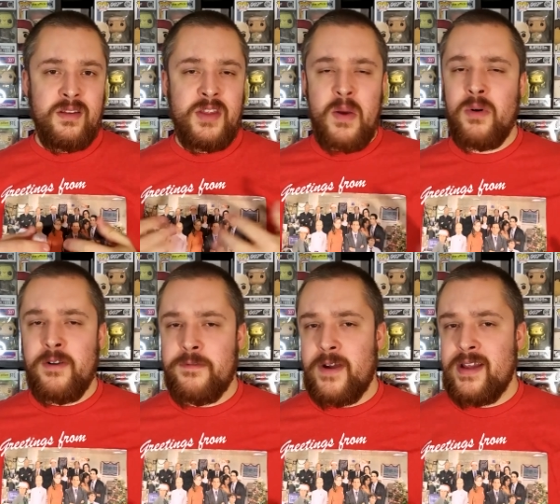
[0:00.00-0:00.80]
And they weren't
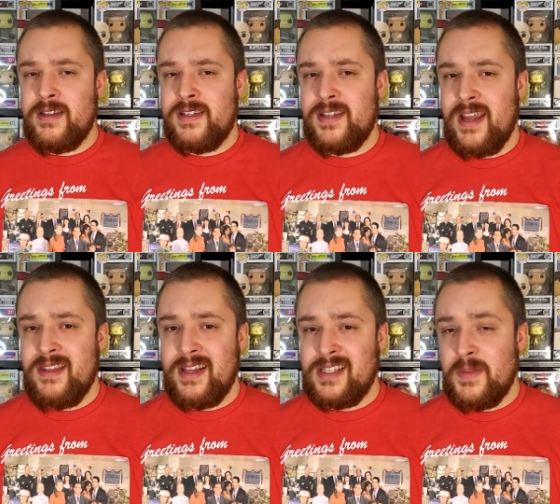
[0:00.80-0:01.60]
afraid to say
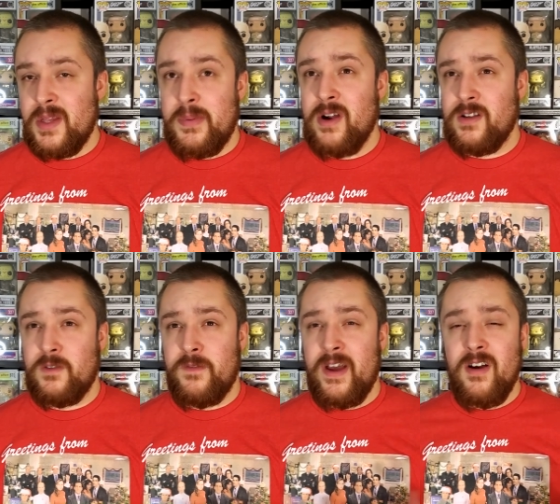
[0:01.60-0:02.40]
that some of the parks
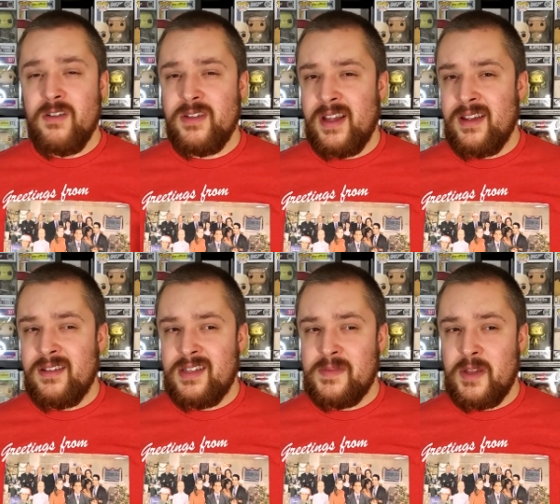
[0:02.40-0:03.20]
failed
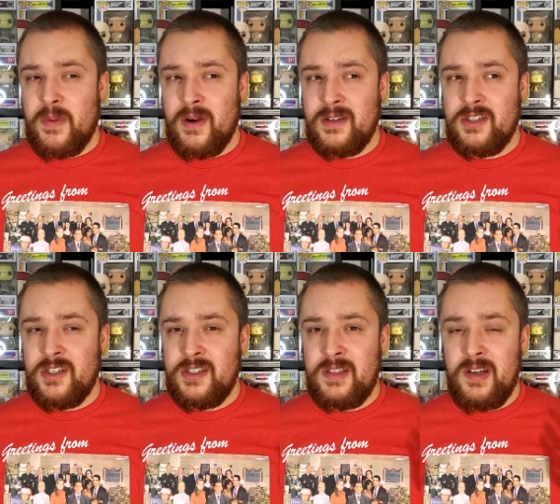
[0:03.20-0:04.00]
and some of the parks
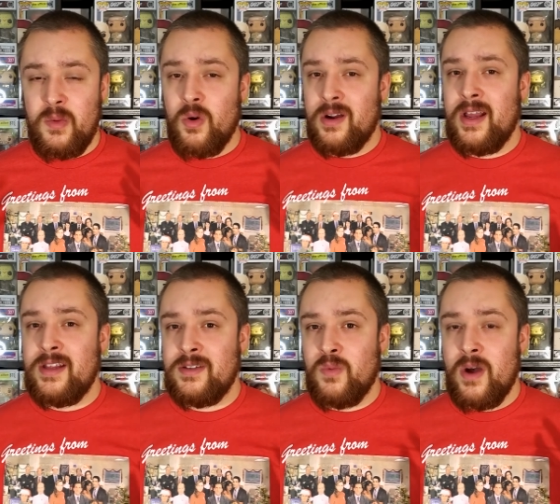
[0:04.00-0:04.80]
just didn't work
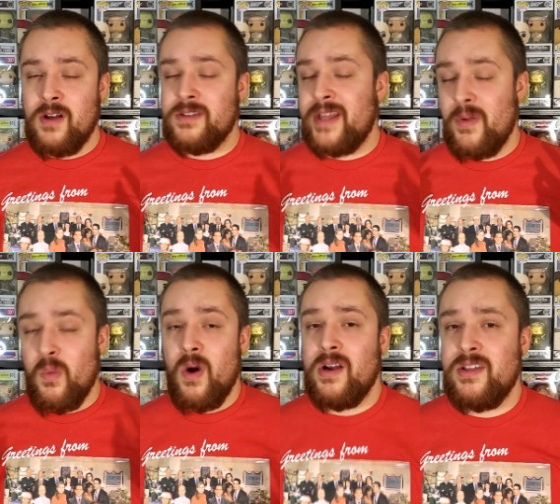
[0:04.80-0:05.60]
as well as they
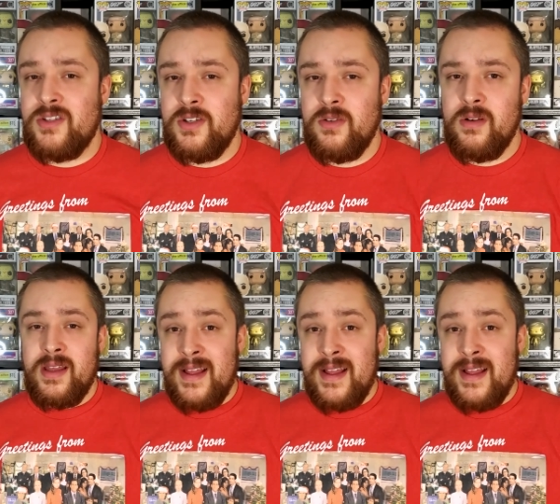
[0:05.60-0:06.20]
wanted to.